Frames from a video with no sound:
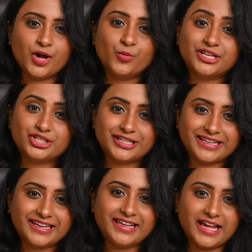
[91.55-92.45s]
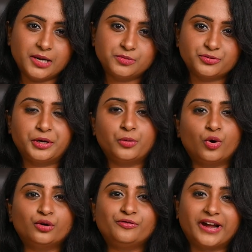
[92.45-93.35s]
which really helps when you
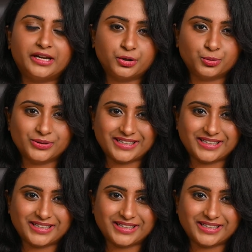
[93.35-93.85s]
want to fine-tune